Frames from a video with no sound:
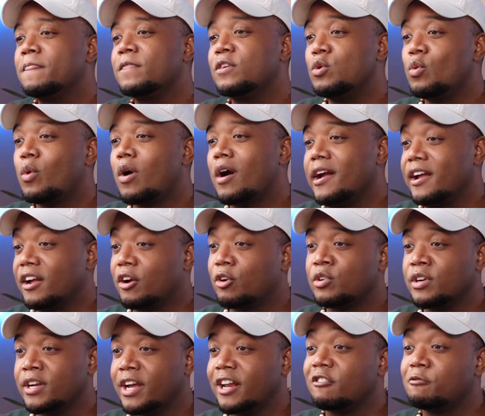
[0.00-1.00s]
you are a
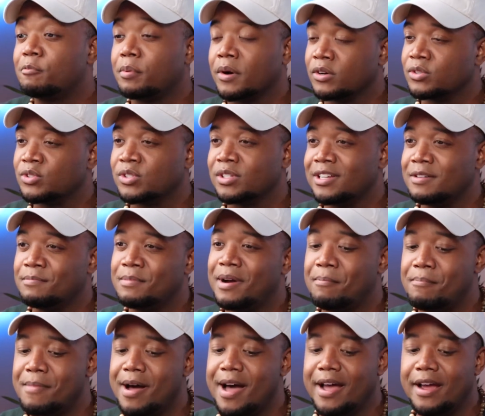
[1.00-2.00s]
creative person in
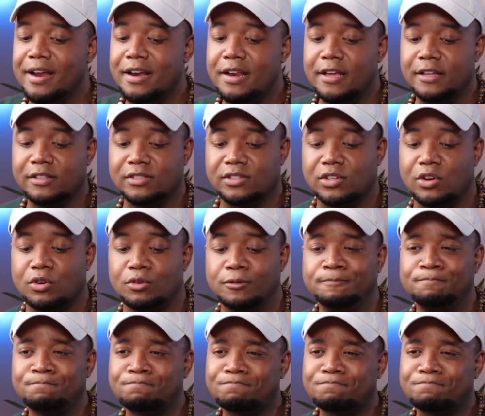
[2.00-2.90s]
my mind. And so